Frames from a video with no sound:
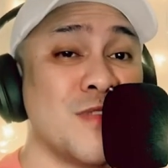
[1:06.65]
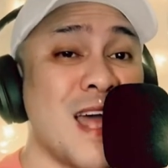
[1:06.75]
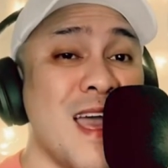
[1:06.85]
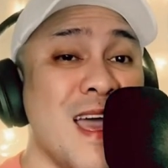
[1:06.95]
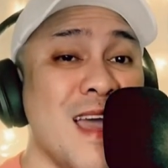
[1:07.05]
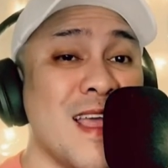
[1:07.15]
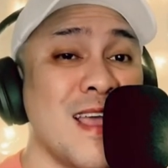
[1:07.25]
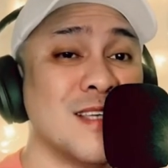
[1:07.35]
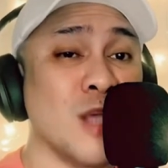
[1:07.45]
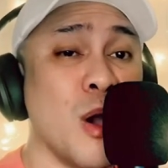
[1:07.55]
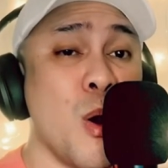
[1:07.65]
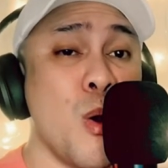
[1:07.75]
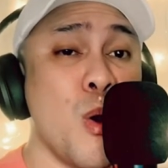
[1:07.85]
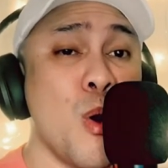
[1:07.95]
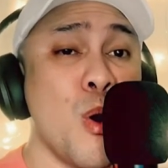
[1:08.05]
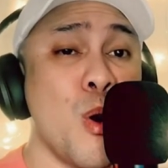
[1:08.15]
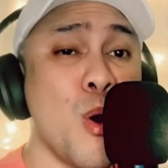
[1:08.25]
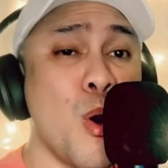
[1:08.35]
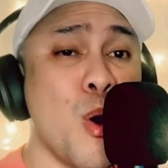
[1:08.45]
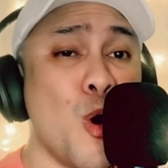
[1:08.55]
that is
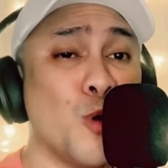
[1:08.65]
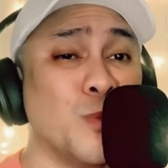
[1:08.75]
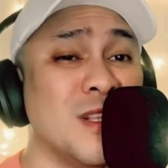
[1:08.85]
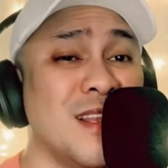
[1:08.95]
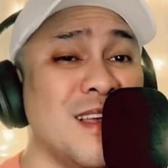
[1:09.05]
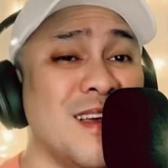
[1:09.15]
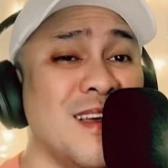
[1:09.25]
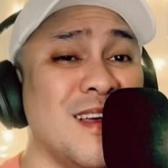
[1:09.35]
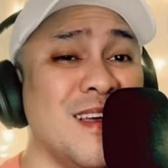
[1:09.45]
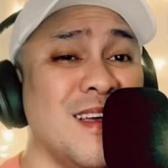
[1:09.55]
homeless.